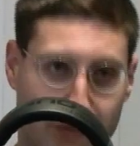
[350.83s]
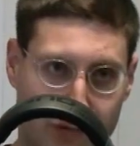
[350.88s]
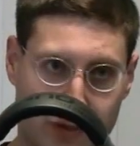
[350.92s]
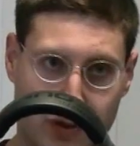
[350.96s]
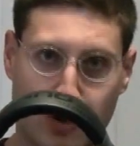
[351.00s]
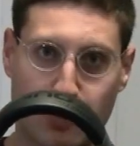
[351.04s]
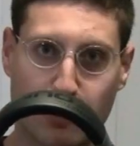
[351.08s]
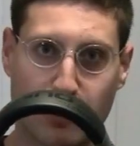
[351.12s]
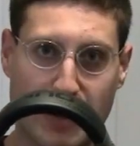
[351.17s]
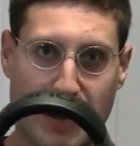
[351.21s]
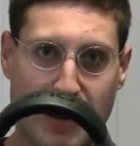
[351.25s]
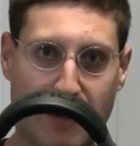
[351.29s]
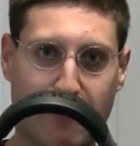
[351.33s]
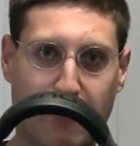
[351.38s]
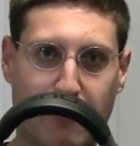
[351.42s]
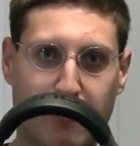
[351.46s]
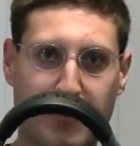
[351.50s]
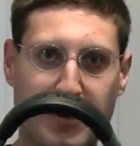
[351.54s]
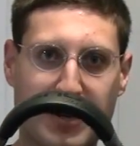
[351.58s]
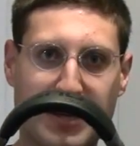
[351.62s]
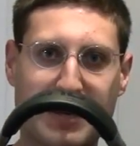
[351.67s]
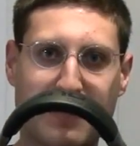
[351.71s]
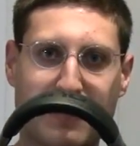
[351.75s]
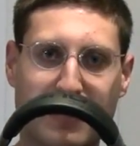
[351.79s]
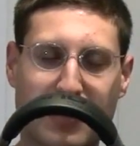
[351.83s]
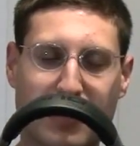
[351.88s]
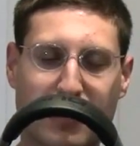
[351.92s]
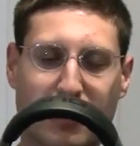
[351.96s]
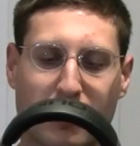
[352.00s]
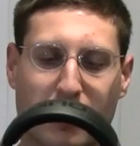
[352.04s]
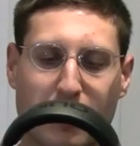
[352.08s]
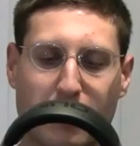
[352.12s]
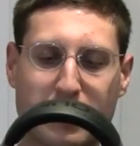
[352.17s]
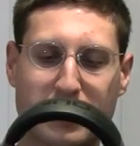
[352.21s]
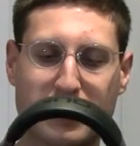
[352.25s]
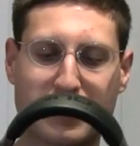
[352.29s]
too loud for me. Even on the
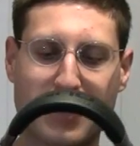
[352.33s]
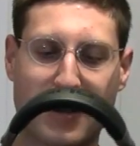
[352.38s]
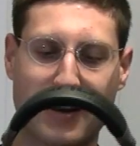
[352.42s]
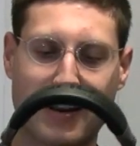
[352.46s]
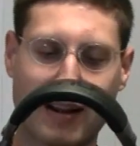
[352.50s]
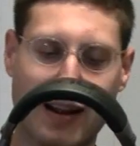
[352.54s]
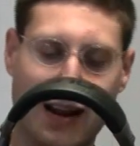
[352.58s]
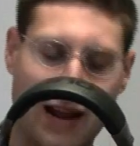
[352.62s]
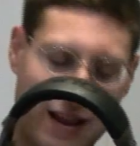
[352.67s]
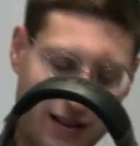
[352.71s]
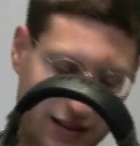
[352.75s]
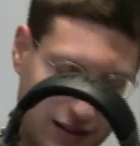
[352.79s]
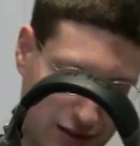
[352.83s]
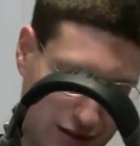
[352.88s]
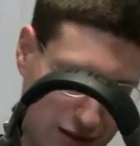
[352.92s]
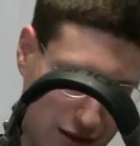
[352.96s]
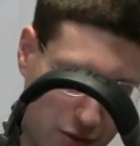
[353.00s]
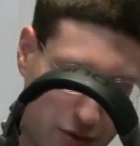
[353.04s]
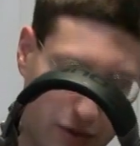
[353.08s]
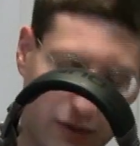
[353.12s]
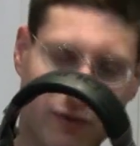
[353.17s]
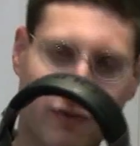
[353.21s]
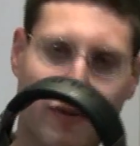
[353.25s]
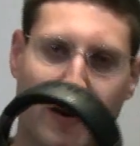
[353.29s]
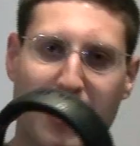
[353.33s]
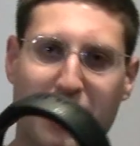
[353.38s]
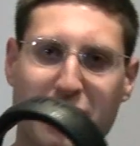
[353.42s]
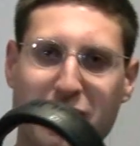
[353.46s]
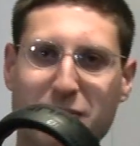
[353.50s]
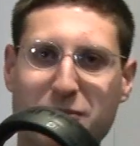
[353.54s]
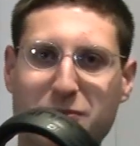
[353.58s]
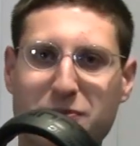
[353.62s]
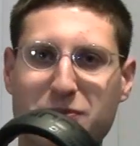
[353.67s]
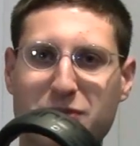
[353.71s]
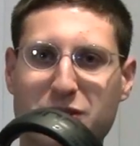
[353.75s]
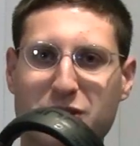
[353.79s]
lowest setting, I had to lower the
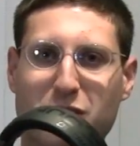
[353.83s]
volume.